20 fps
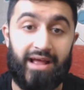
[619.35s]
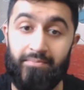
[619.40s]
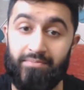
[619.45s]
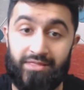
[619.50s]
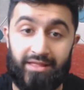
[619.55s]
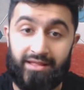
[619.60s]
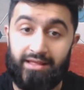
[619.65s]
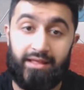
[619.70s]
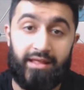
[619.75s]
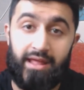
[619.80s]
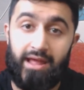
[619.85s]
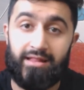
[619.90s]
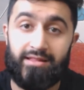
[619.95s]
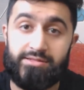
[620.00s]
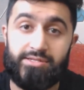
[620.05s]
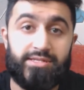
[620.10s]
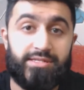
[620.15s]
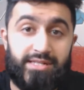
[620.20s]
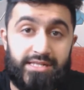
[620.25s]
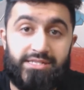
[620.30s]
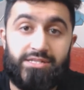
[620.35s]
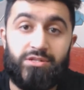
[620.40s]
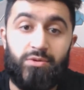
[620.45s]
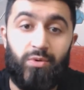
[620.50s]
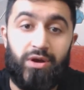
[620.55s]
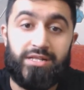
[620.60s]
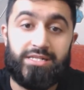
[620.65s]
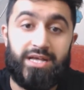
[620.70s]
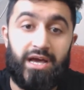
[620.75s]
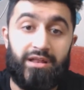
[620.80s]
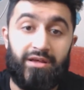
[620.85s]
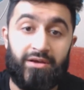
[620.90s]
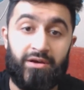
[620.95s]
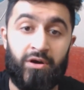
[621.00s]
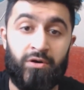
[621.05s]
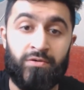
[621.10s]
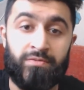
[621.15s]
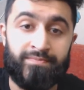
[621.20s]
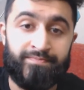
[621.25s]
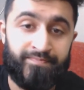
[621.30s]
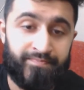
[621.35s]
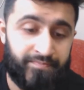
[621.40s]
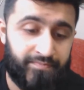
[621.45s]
I'm thinking, yeah, this is, this is the way it's gotta go.